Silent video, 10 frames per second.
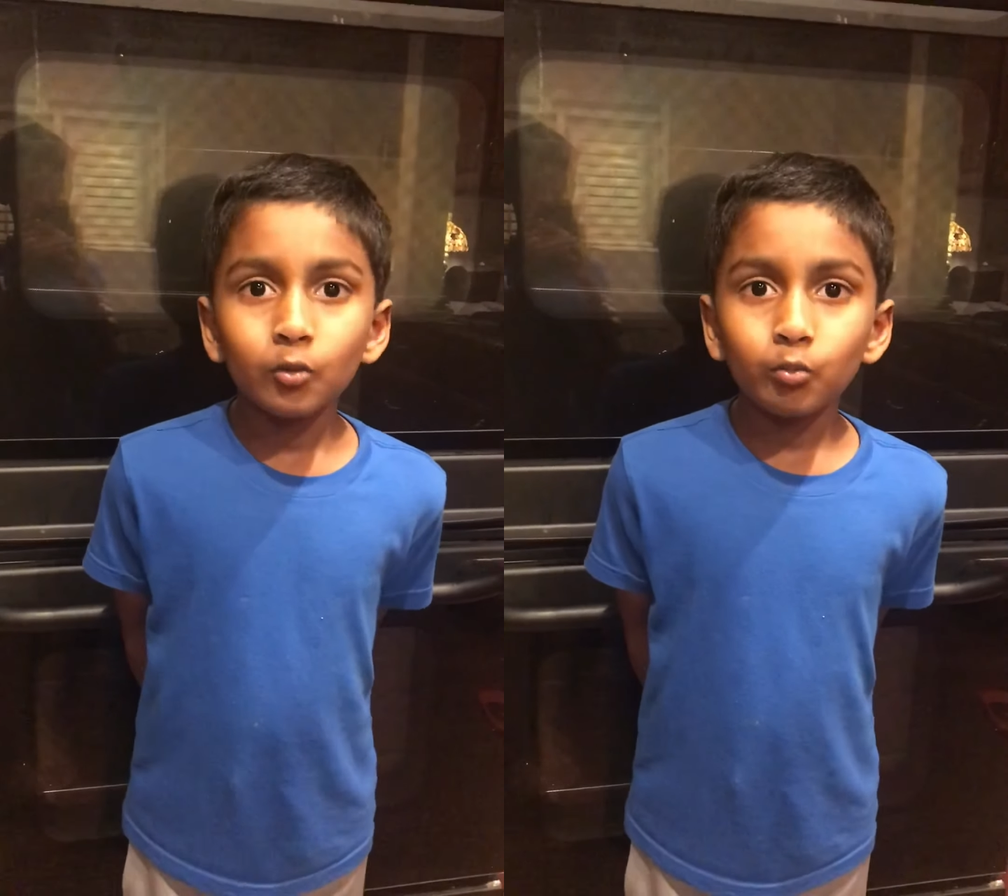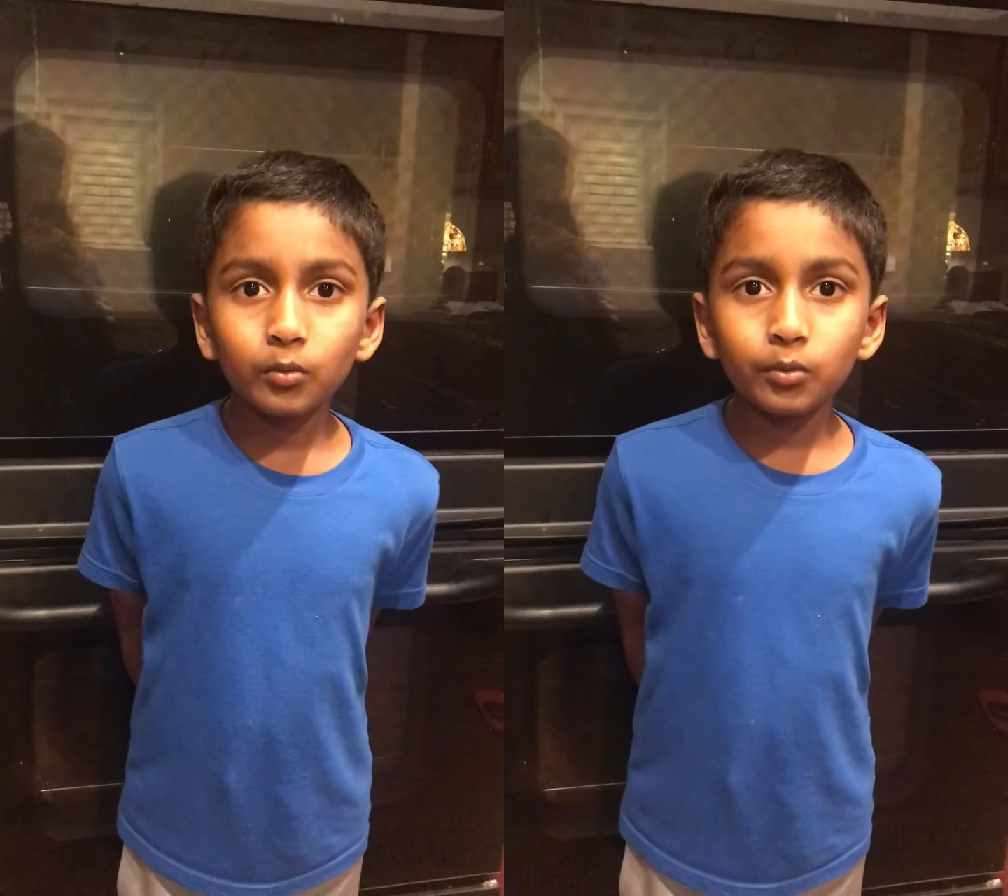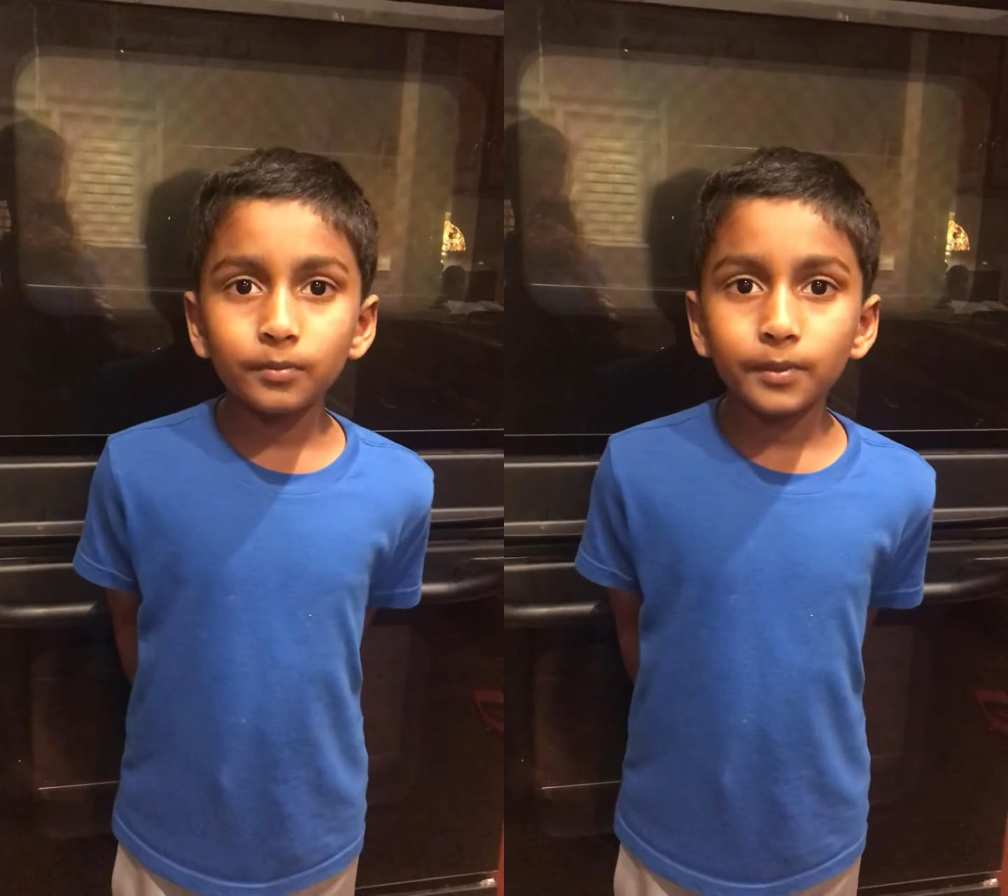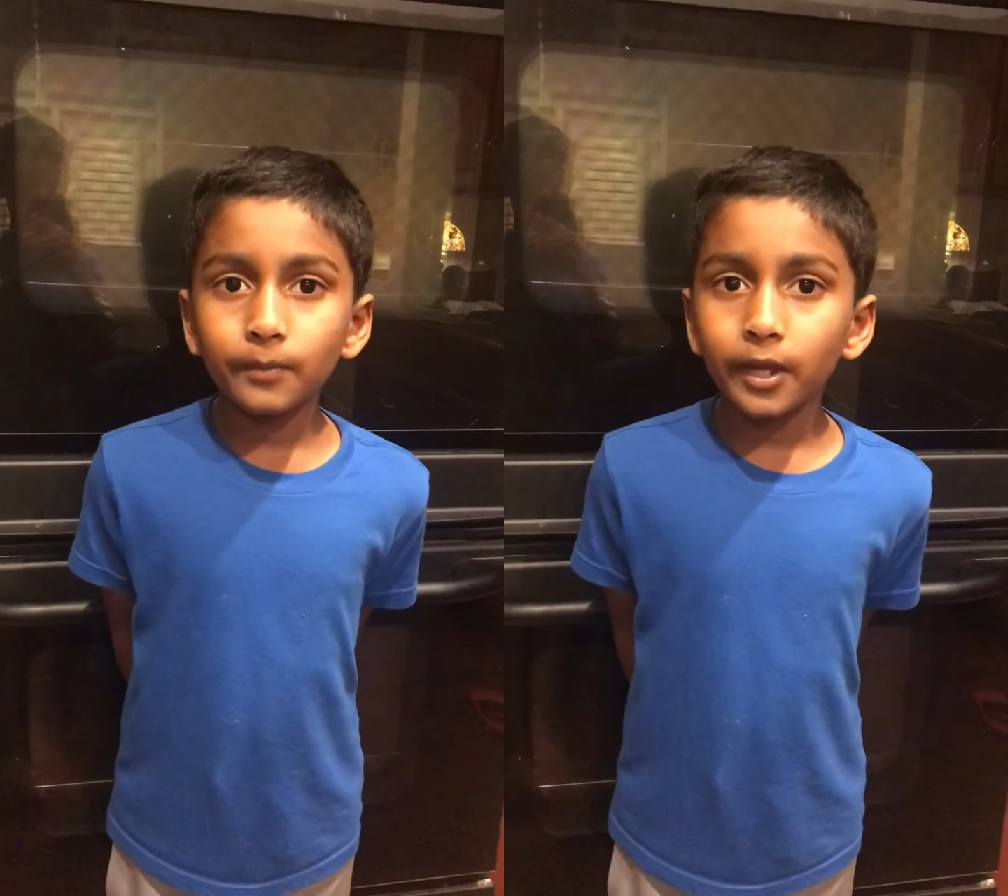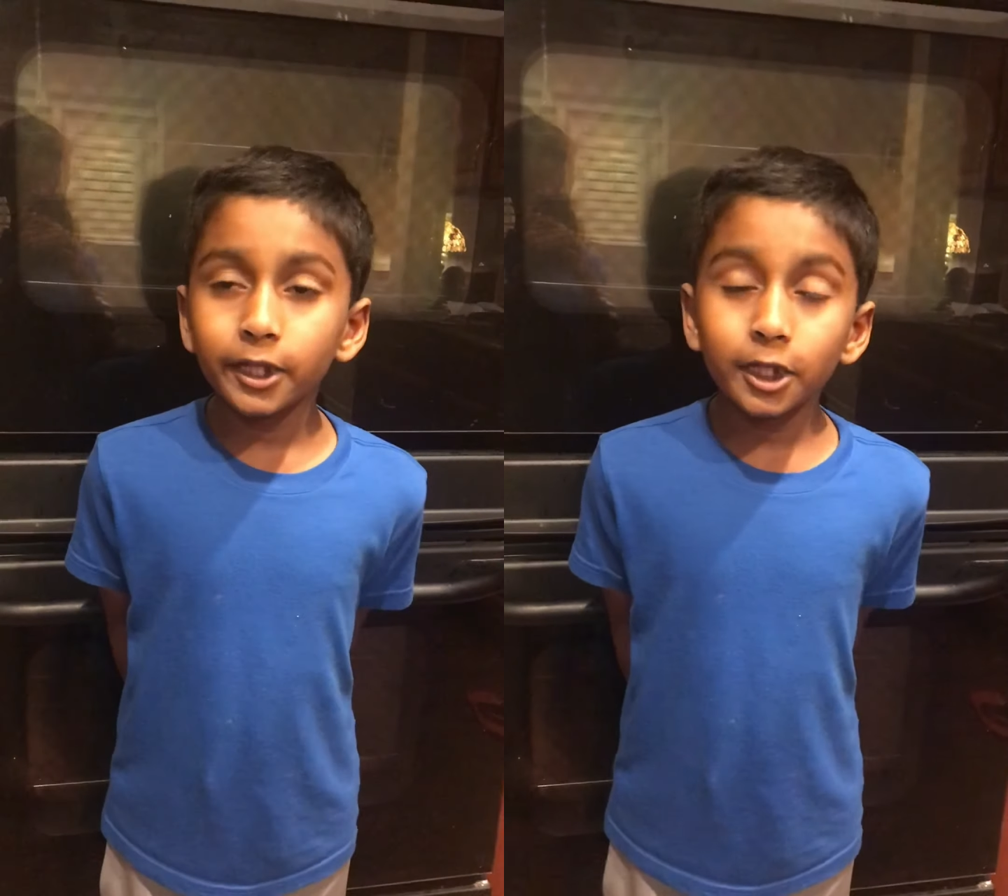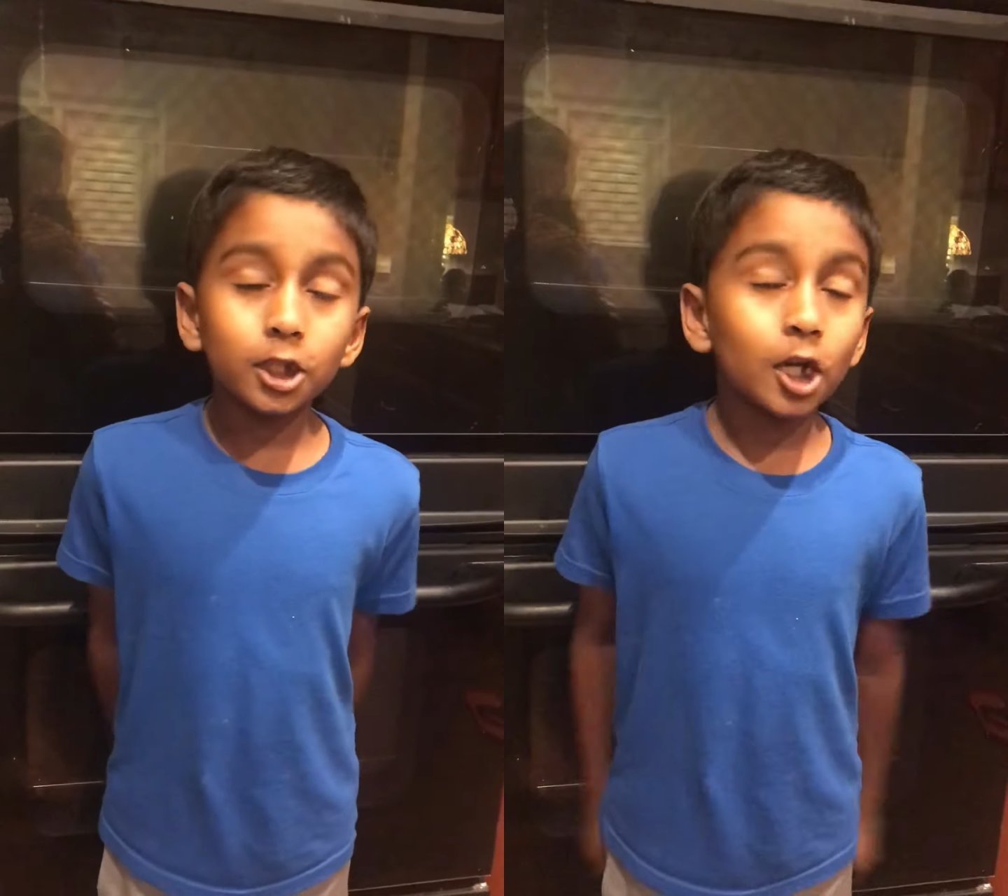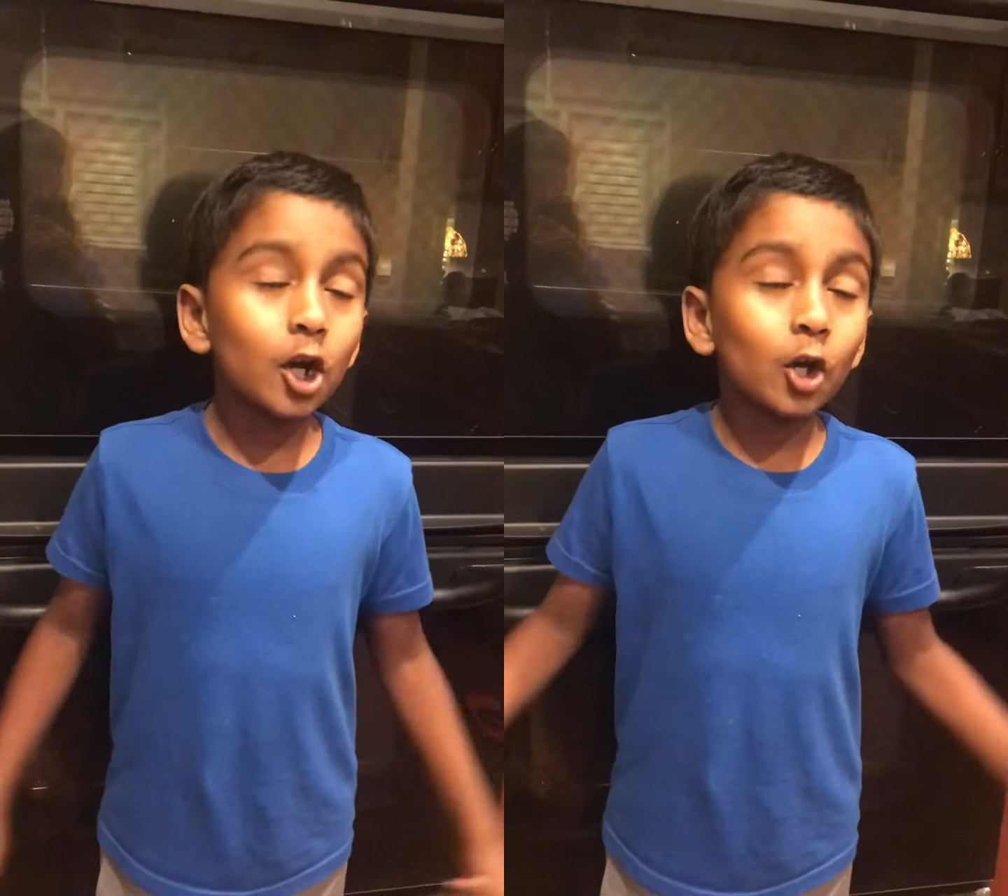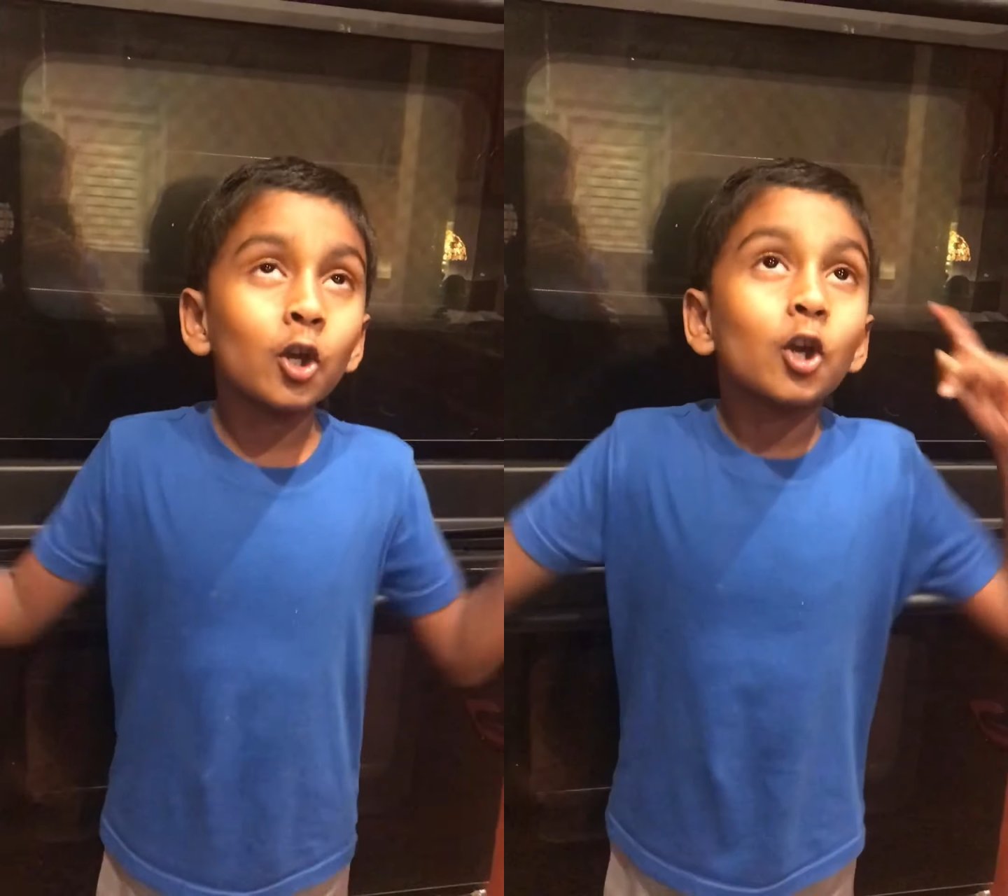we will be making
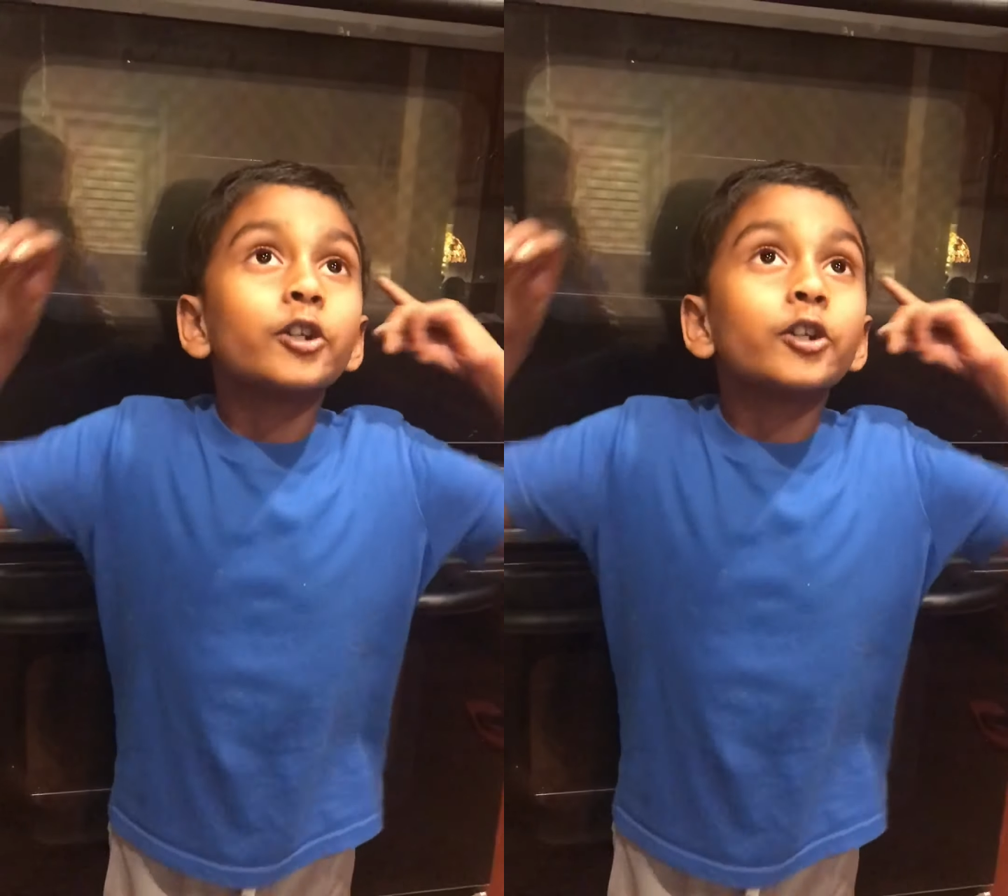a